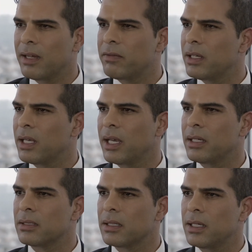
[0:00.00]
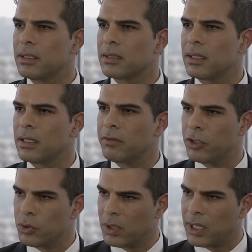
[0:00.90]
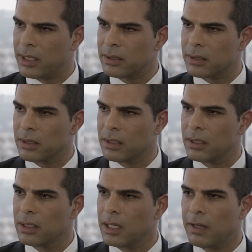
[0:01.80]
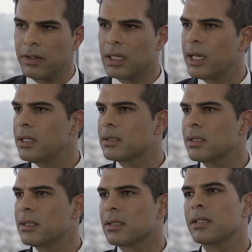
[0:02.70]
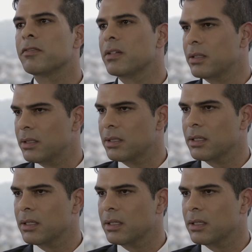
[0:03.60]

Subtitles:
Every case is individualized, every case is different,